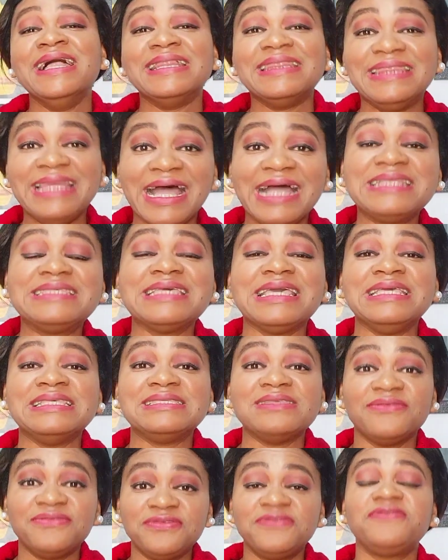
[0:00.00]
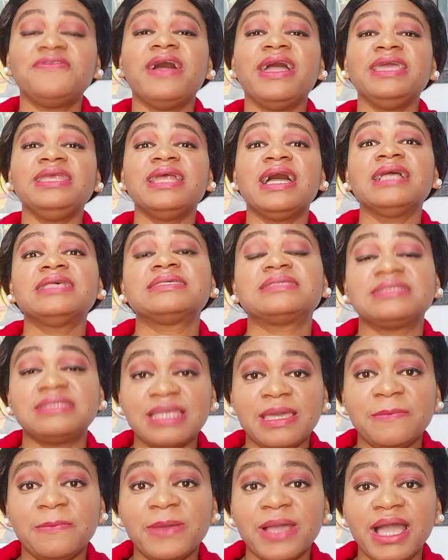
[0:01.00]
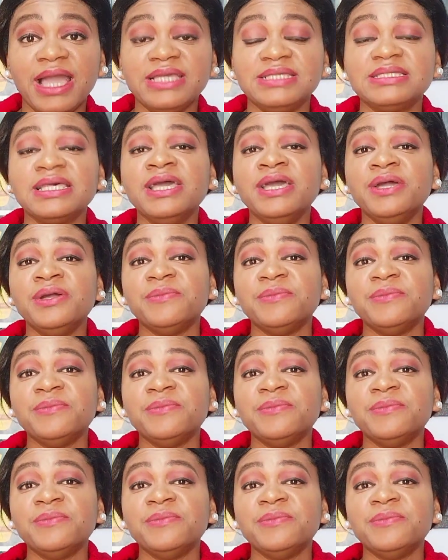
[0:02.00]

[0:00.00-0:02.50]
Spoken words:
That is the final step, guys.